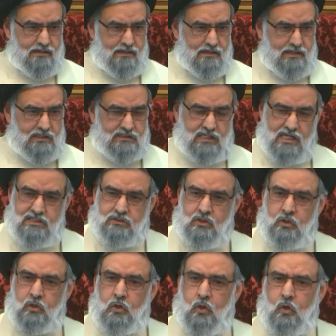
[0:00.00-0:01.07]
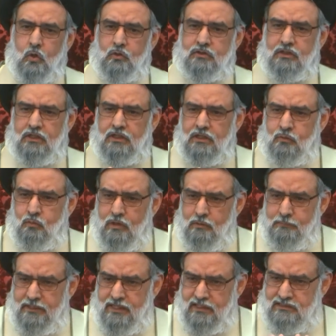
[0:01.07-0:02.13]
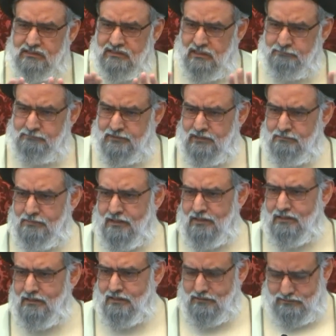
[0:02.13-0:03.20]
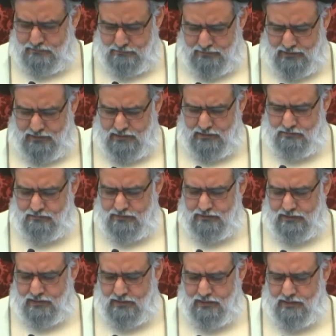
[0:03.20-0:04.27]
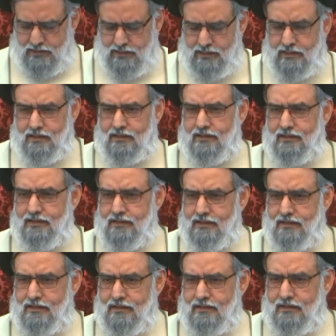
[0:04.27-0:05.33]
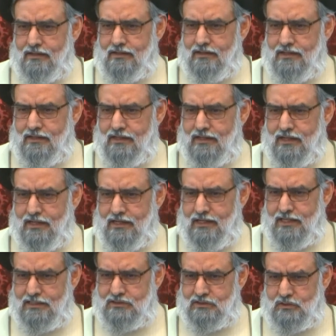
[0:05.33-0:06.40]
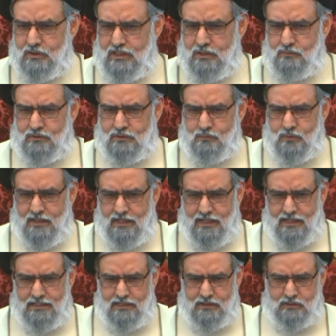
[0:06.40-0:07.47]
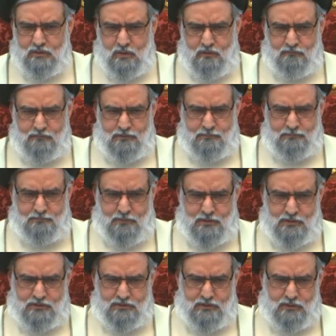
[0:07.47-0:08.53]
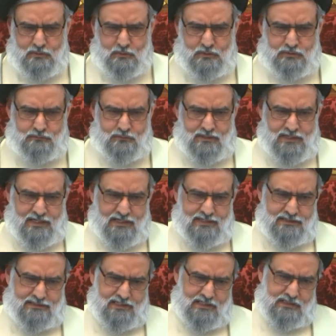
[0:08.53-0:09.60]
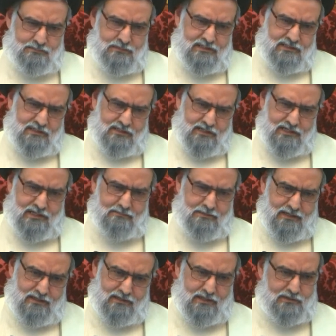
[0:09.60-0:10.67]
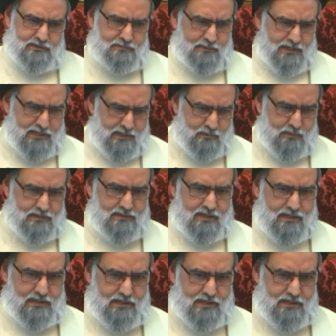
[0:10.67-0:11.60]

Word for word: he says, no deen will be accepted by Allah subhanahu wa ta'ala unless you have the wilayat of the person whose wilayat has been declared by Allah subhanahu wa ta'ala.